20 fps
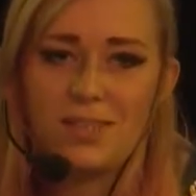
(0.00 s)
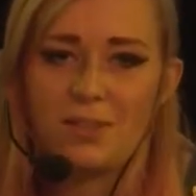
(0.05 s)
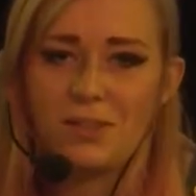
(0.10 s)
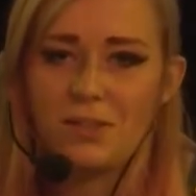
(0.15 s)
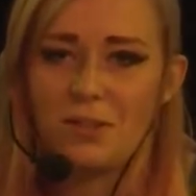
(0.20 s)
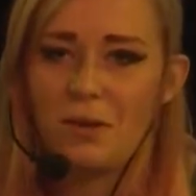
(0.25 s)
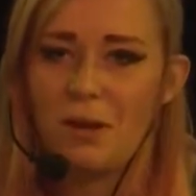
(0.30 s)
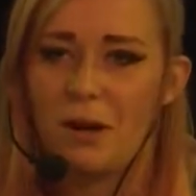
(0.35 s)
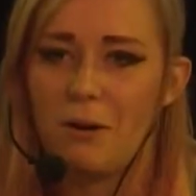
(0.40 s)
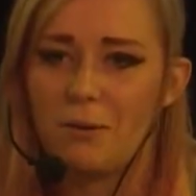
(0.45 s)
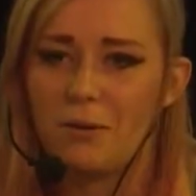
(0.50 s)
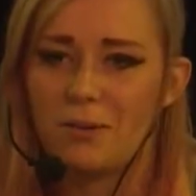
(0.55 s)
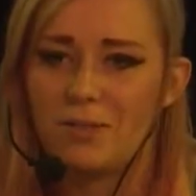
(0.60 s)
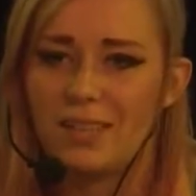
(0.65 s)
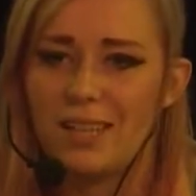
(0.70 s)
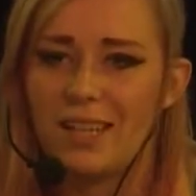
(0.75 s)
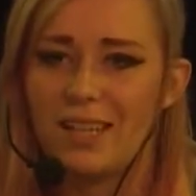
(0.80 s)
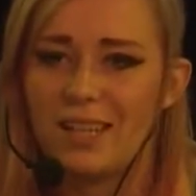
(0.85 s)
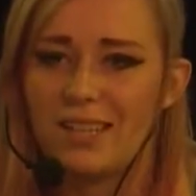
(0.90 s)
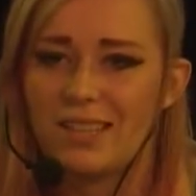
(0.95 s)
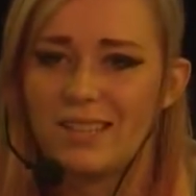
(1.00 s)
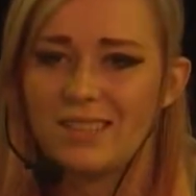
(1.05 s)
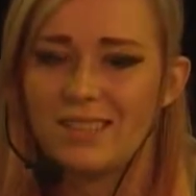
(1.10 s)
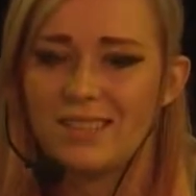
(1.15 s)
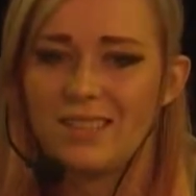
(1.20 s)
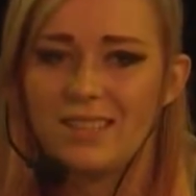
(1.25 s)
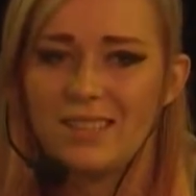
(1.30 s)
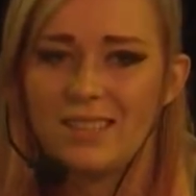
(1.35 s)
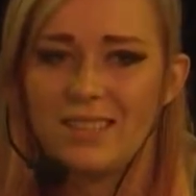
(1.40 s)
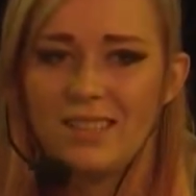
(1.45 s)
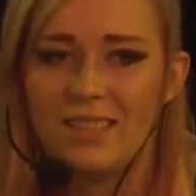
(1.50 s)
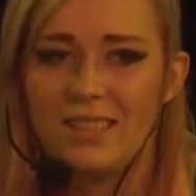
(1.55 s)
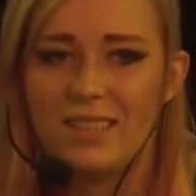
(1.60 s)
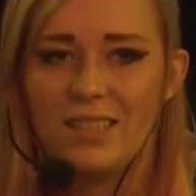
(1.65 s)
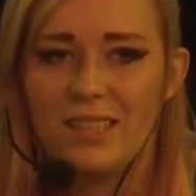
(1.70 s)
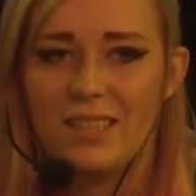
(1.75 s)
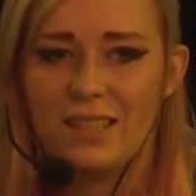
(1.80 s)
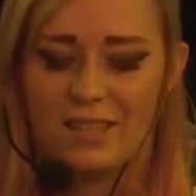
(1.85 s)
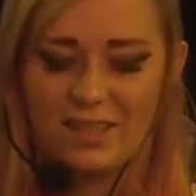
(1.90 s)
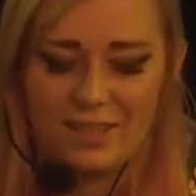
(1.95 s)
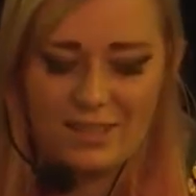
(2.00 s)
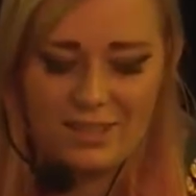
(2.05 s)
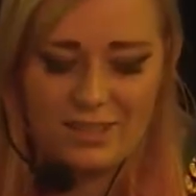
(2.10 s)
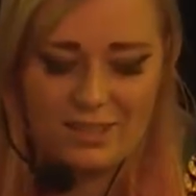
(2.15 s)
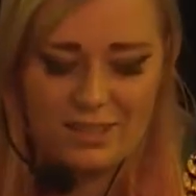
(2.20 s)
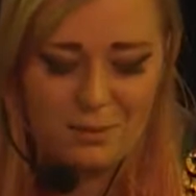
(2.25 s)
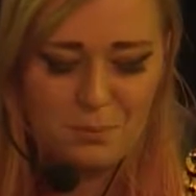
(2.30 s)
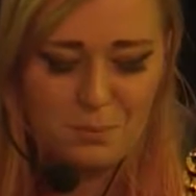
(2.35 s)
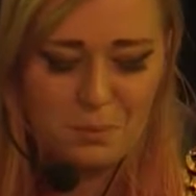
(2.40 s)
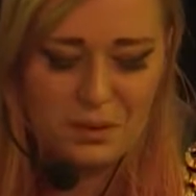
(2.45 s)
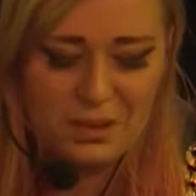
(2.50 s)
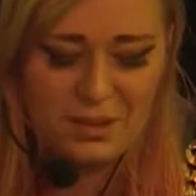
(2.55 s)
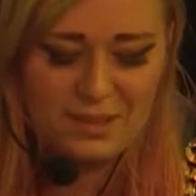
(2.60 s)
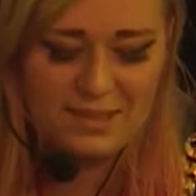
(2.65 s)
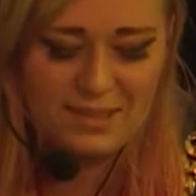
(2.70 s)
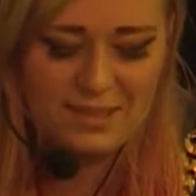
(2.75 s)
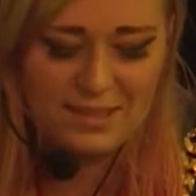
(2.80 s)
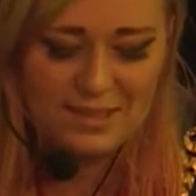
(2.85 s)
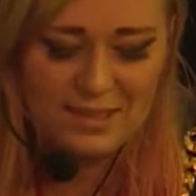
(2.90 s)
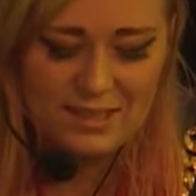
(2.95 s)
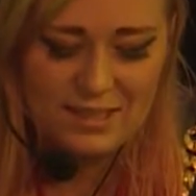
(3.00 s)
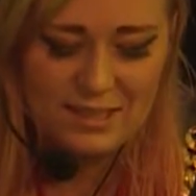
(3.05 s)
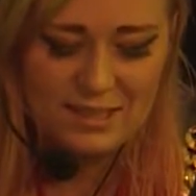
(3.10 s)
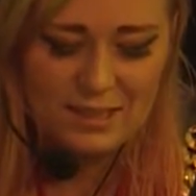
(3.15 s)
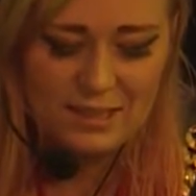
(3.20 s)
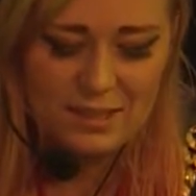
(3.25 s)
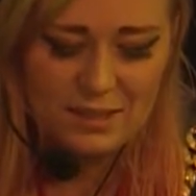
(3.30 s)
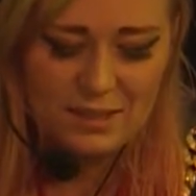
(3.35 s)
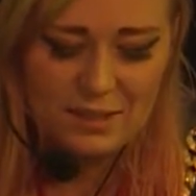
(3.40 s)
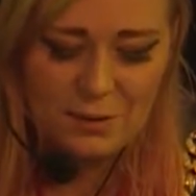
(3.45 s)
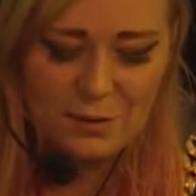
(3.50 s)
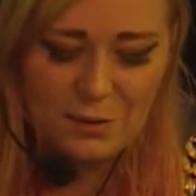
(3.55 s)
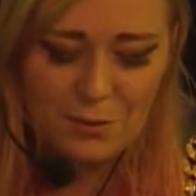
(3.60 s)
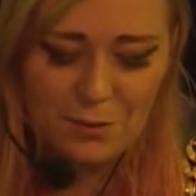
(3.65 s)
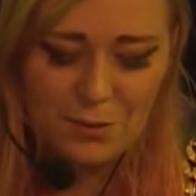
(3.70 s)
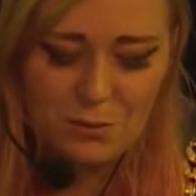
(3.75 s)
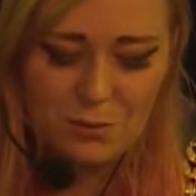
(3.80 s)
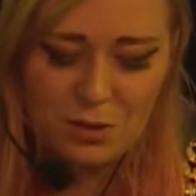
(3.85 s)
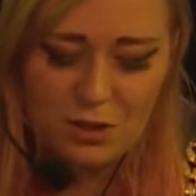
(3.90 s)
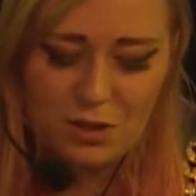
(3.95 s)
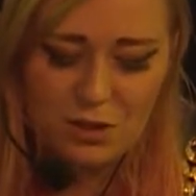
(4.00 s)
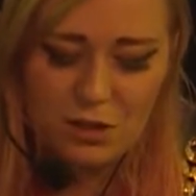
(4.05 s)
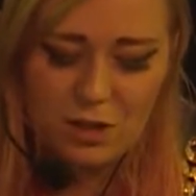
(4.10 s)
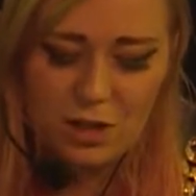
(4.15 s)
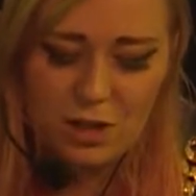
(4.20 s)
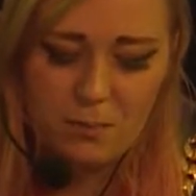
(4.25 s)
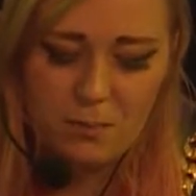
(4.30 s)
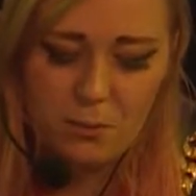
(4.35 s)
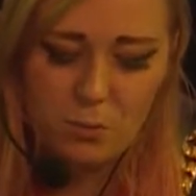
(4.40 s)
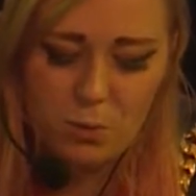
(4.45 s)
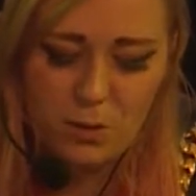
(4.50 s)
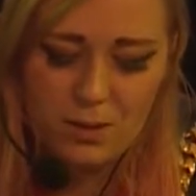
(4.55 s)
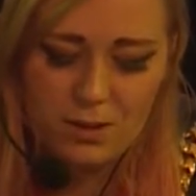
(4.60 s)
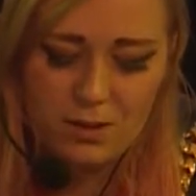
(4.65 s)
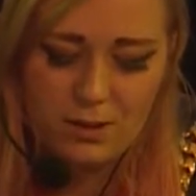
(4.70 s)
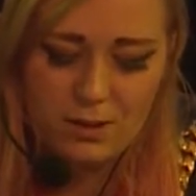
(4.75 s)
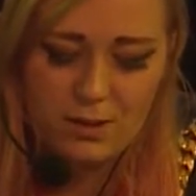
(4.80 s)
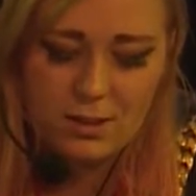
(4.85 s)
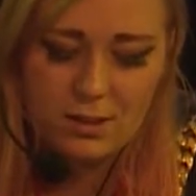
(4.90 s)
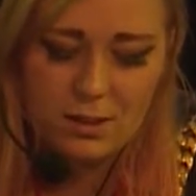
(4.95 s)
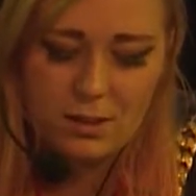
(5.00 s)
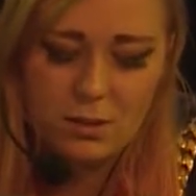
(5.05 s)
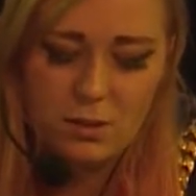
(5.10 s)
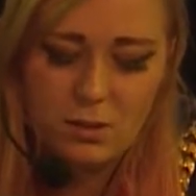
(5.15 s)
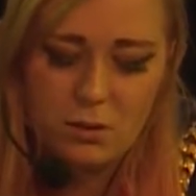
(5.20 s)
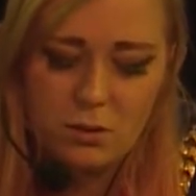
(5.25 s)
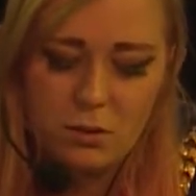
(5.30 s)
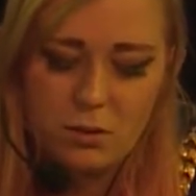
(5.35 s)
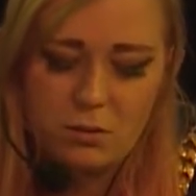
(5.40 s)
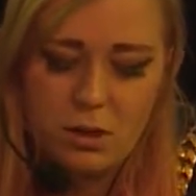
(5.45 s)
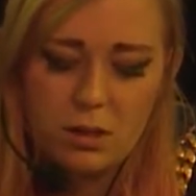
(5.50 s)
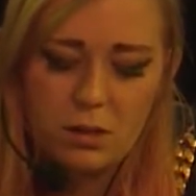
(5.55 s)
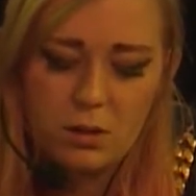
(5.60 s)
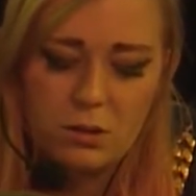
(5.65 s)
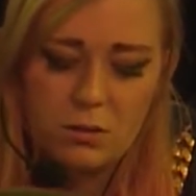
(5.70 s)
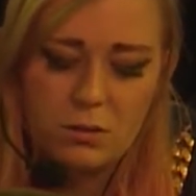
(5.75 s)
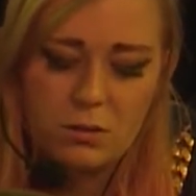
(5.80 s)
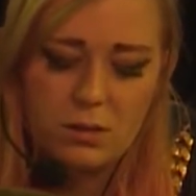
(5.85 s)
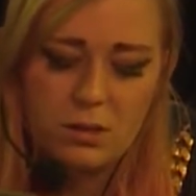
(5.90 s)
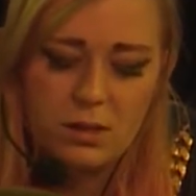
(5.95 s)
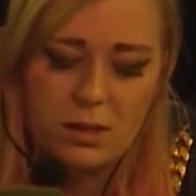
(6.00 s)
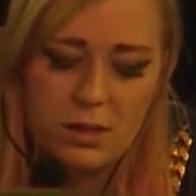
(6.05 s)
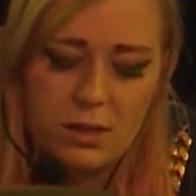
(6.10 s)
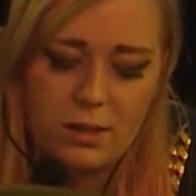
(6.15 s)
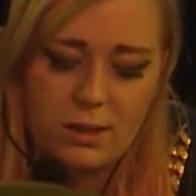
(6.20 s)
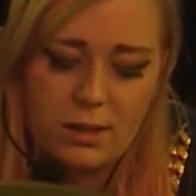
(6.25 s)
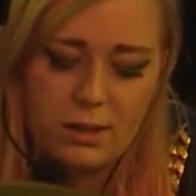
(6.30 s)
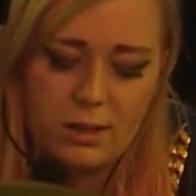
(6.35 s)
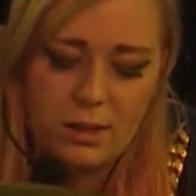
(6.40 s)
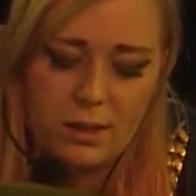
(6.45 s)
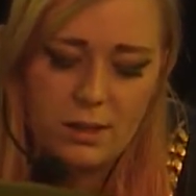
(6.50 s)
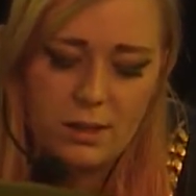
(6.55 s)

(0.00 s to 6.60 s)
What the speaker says: I don't know how you say it in English, but those really sharp ones. Or you can use the